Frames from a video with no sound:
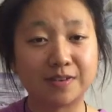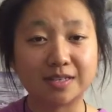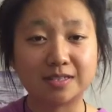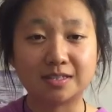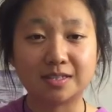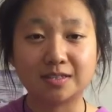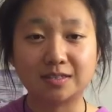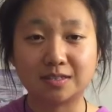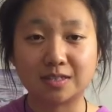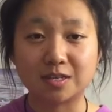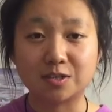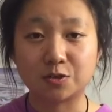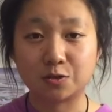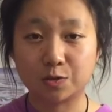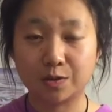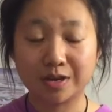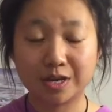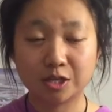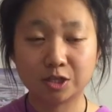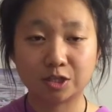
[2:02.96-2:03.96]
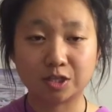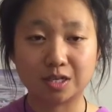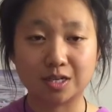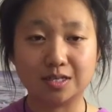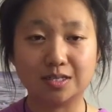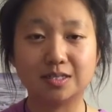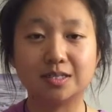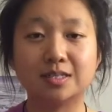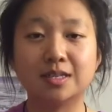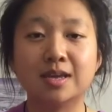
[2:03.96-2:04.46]
facing
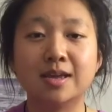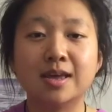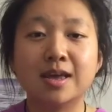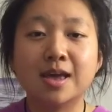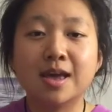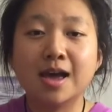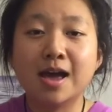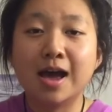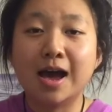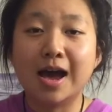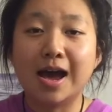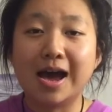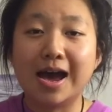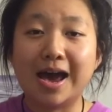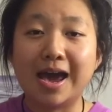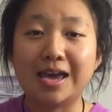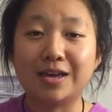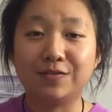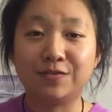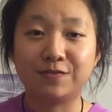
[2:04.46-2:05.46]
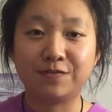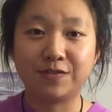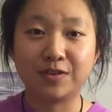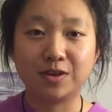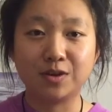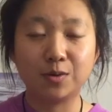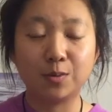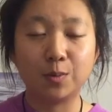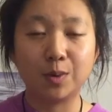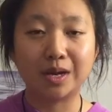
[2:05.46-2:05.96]
situations, I
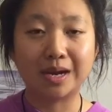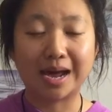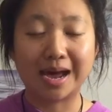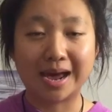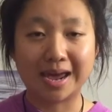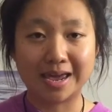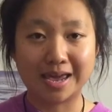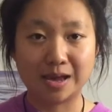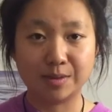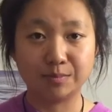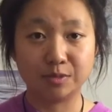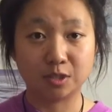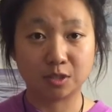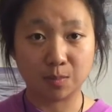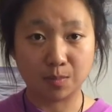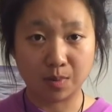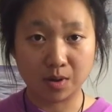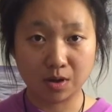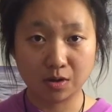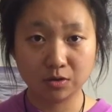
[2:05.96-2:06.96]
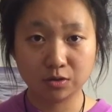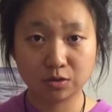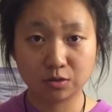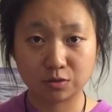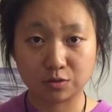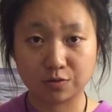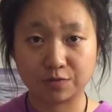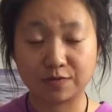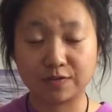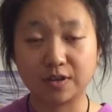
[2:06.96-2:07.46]
feel what I am supposed
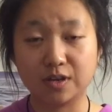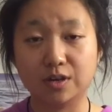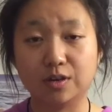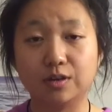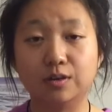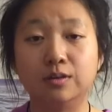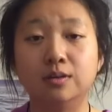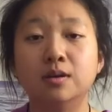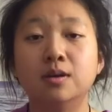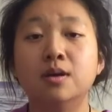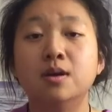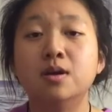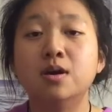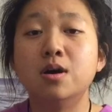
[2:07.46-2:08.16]
to feel.